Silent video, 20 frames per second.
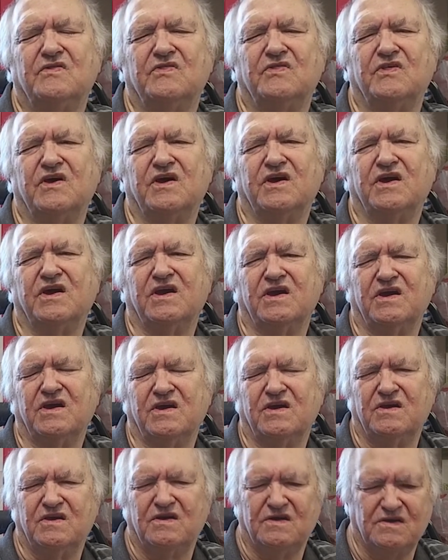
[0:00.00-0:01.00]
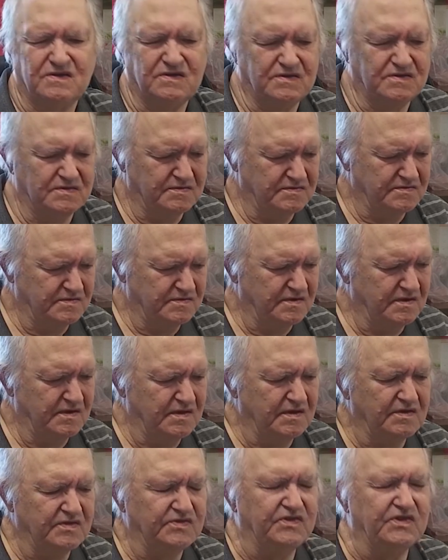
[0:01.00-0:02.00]
they
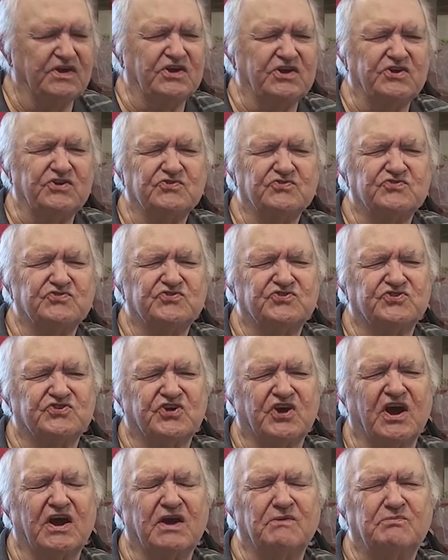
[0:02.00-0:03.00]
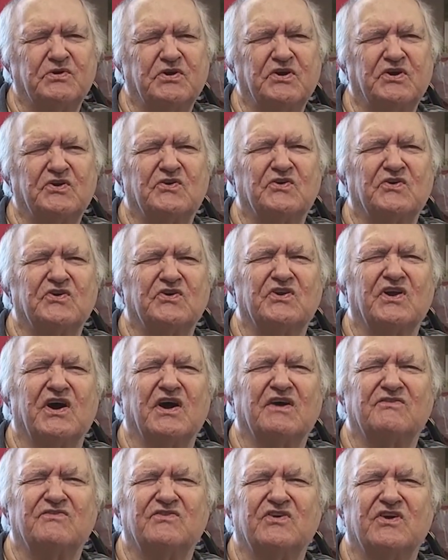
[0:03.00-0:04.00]
they use Skype here in
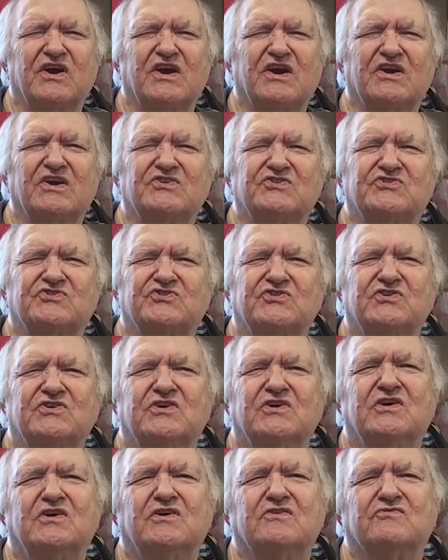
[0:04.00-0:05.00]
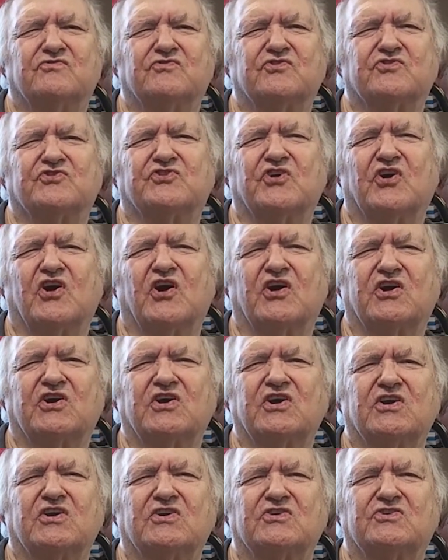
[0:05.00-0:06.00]
IVH for
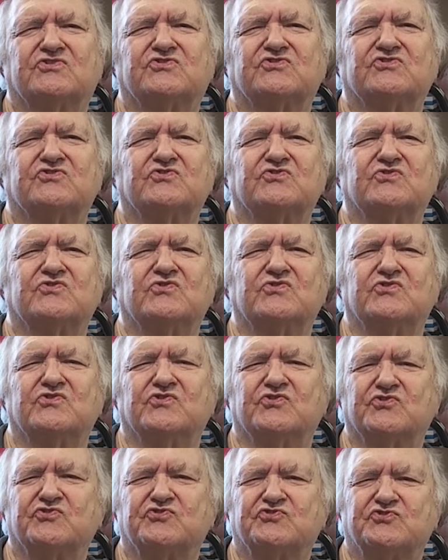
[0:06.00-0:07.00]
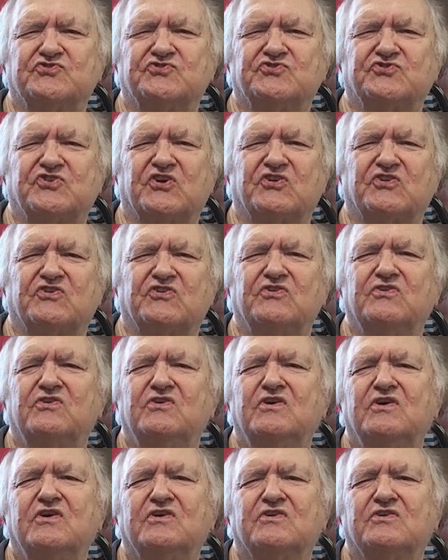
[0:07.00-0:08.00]
talking to nurses at
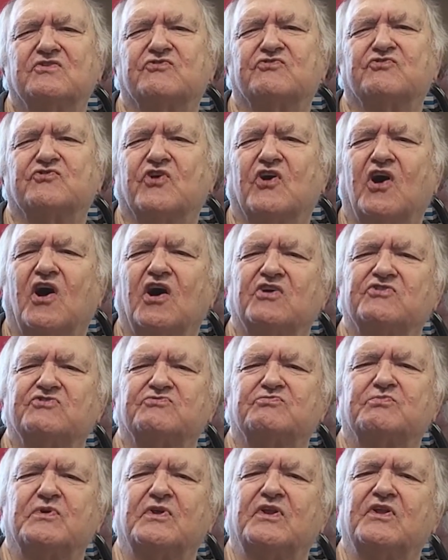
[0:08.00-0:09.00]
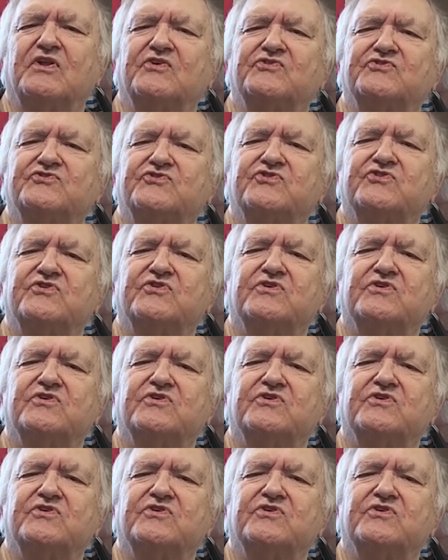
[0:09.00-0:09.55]
different hospitals.